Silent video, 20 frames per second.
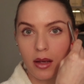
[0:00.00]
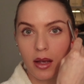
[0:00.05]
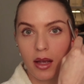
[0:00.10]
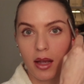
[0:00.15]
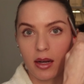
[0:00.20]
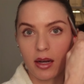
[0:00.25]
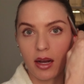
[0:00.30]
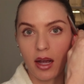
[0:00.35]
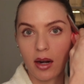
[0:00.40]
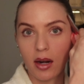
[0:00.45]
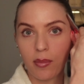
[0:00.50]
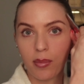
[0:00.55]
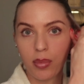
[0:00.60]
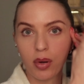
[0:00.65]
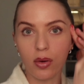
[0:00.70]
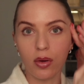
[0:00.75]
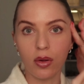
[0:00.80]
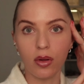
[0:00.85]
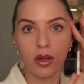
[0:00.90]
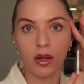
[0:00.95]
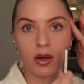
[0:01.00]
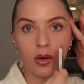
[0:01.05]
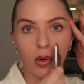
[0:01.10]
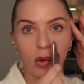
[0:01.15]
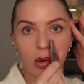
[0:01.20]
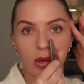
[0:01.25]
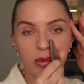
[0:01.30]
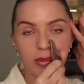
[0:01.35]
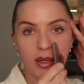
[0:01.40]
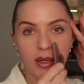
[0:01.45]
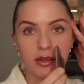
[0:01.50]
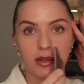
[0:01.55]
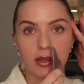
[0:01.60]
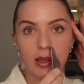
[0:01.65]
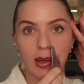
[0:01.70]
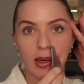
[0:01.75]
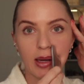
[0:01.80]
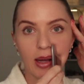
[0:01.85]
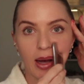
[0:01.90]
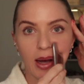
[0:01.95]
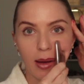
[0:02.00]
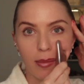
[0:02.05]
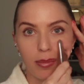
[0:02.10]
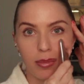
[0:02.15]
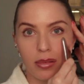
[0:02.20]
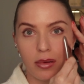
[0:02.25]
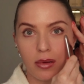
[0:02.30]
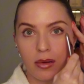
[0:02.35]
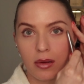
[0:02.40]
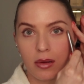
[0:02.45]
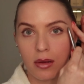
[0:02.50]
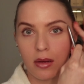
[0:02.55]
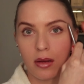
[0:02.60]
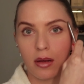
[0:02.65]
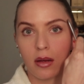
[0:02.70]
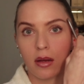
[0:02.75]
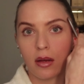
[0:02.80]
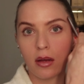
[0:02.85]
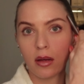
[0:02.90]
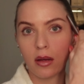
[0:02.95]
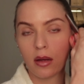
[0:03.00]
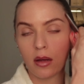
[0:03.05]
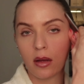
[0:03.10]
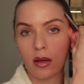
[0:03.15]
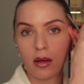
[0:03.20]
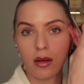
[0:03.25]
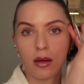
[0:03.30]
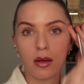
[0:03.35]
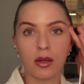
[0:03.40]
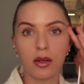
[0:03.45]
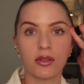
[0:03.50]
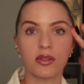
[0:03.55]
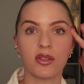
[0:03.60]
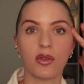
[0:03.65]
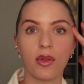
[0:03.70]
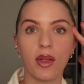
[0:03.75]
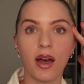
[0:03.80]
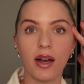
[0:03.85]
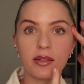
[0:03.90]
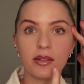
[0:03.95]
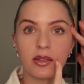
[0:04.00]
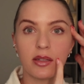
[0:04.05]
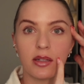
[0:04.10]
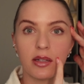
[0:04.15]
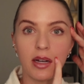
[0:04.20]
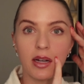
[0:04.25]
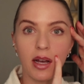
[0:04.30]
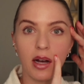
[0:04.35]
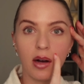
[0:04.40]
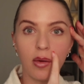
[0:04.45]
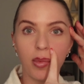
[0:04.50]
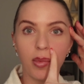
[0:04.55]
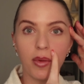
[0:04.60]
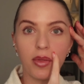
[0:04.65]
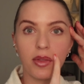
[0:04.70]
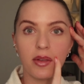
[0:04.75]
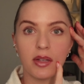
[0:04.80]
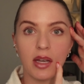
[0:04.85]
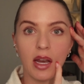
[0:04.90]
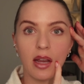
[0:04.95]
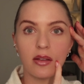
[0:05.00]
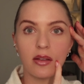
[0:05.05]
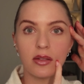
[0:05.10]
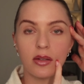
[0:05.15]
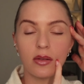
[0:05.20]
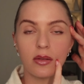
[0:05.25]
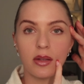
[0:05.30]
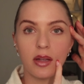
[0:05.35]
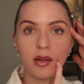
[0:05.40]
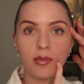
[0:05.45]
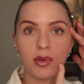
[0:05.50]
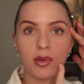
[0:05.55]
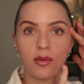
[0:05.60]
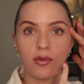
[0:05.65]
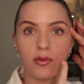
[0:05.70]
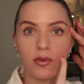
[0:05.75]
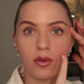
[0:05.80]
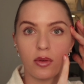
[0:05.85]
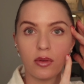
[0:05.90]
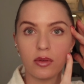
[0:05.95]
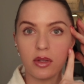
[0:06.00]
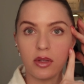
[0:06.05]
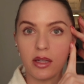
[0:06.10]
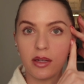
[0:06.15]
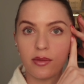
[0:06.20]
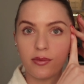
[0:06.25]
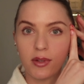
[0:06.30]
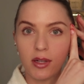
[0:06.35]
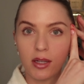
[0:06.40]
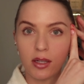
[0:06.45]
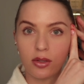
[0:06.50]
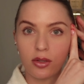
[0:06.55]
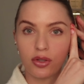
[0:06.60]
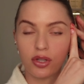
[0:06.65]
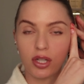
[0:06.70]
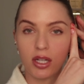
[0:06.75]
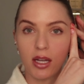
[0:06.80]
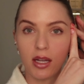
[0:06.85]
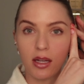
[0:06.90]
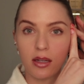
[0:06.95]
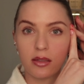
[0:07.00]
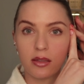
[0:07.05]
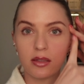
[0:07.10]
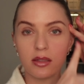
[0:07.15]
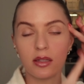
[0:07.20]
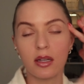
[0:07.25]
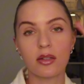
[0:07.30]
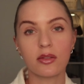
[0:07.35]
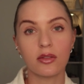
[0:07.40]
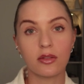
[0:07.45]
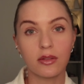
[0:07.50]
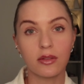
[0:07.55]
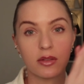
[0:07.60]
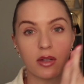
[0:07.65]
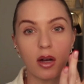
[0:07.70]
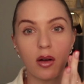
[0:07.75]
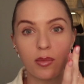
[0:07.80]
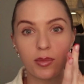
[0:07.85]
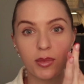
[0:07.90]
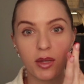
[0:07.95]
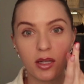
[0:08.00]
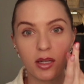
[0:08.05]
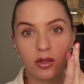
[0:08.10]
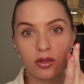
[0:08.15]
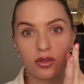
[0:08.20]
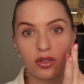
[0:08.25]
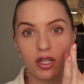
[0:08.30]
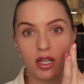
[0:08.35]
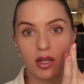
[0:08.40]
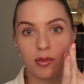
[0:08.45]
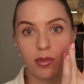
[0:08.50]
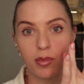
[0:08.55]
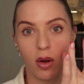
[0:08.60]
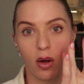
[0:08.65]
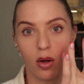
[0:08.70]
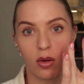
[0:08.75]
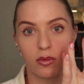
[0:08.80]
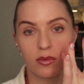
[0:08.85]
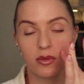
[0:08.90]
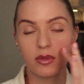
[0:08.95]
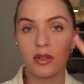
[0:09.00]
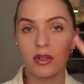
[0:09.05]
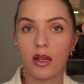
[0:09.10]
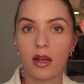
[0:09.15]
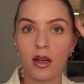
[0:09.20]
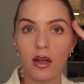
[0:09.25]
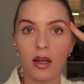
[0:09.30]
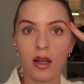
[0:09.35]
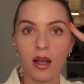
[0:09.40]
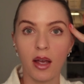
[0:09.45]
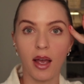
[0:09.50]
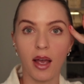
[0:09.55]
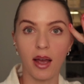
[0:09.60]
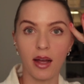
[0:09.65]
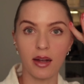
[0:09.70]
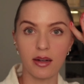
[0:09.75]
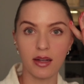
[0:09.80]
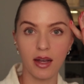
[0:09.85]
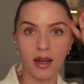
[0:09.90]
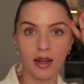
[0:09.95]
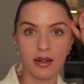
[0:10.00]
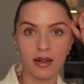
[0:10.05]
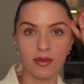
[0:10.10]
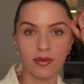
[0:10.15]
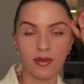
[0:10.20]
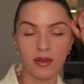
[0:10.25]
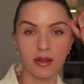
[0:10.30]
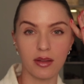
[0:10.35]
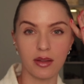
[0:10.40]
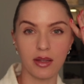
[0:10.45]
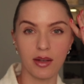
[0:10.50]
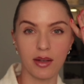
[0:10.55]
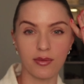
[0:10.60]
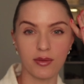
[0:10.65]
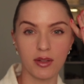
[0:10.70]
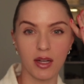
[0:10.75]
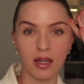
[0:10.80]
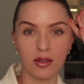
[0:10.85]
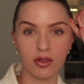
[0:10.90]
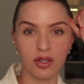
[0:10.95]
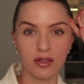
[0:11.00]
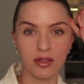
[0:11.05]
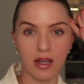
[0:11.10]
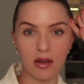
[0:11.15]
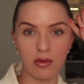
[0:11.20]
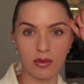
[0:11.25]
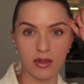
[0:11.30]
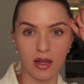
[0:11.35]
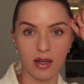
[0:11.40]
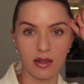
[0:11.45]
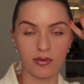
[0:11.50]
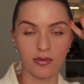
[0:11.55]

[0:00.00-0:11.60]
and kind of pull and hold my skin up. So that's going to help with the nasolabial fold, lifting your cheeks, sculpting your cheekbones, and kind of lifting just outside